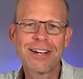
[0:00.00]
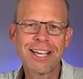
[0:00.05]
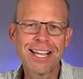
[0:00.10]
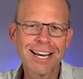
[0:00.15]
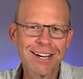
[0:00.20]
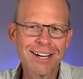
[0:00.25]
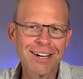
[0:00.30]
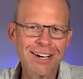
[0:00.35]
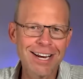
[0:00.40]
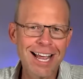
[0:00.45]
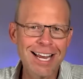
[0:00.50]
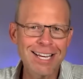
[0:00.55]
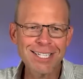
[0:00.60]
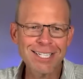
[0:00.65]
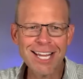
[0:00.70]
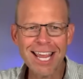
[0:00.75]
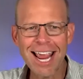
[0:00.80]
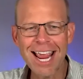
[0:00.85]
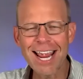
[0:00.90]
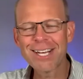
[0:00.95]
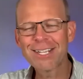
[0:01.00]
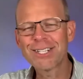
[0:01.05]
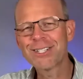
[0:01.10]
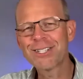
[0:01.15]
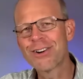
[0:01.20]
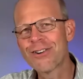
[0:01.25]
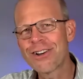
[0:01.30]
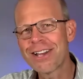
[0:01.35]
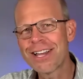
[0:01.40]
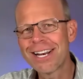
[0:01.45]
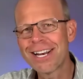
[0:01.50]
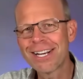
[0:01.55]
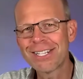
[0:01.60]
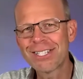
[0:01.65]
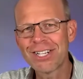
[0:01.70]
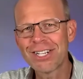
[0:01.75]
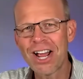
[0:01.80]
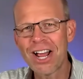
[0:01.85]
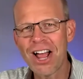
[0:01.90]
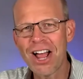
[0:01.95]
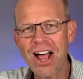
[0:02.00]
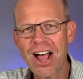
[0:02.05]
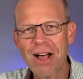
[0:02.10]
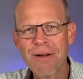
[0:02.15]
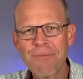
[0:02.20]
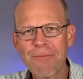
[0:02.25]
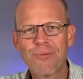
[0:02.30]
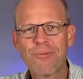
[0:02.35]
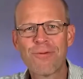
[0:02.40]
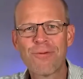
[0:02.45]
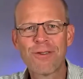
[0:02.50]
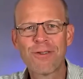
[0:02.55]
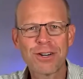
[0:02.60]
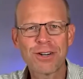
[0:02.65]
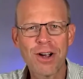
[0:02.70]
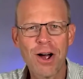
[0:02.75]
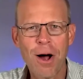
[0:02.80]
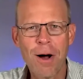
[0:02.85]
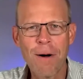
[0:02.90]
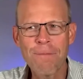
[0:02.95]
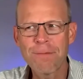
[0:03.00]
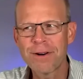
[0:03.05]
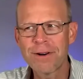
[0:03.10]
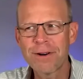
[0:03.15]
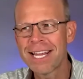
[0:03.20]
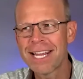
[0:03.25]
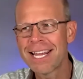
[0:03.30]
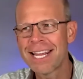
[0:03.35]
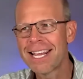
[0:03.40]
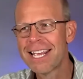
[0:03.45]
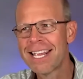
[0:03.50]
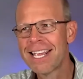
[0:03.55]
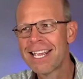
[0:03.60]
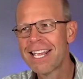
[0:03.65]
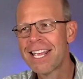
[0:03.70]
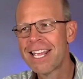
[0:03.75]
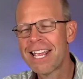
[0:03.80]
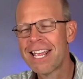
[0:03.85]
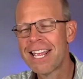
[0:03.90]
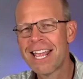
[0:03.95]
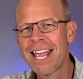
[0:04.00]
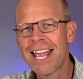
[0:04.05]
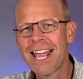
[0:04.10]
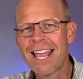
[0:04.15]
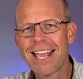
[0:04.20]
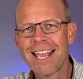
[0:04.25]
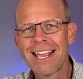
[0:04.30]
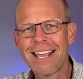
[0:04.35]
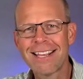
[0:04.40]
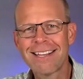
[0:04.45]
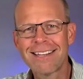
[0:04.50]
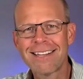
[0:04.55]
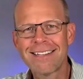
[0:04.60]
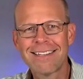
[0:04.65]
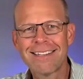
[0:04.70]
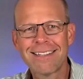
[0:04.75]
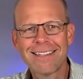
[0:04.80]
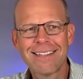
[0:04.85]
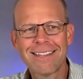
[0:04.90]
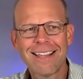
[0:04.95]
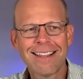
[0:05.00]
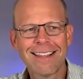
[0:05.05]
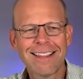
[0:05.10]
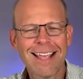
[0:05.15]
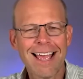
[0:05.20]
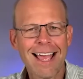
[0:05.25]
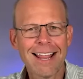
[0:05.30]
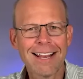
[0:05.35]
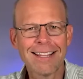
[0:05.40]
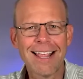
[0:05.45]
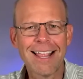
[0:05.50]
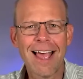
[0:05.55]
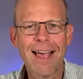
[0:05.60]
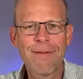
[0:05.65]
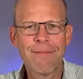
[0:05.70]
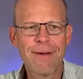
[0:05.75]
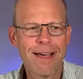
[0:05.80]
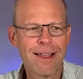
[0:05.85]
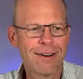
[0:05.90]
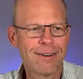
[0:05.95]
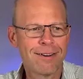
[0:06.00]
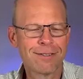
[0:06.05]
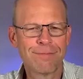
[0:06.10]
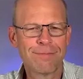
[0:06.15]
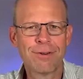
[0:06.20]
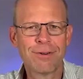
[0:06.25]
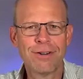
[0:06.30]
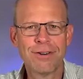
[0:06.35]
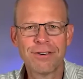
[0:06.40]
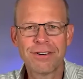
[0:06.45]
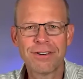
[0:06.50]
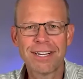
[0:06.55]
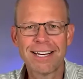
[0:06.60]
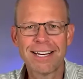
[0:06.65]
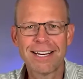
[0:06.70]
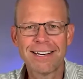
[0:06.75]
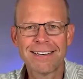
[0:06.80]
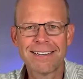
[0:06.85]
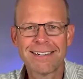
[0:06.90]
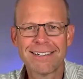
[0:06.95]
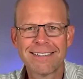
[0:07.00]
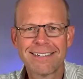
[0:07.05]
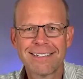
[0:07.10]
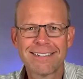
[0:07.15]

go get a good education, go get a job for a company. That, that, that model's broken.